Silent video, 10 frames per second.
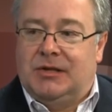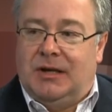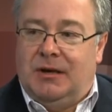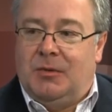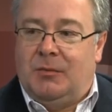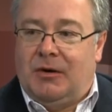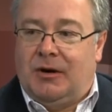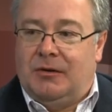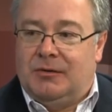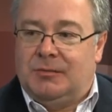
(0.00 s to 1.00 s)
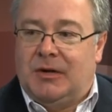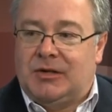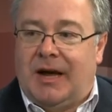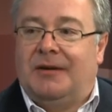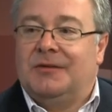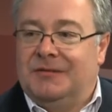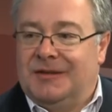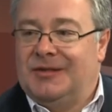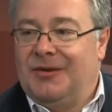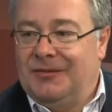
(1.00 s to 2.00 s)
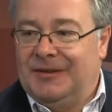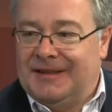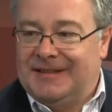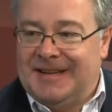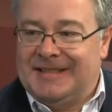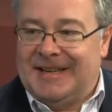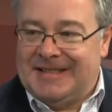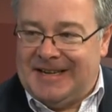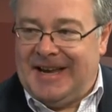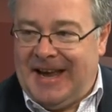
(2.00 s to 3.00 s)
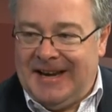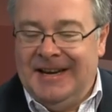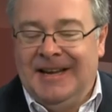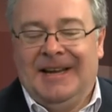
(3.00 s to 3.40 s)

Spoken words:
to keep America as much out of this conflict as he can.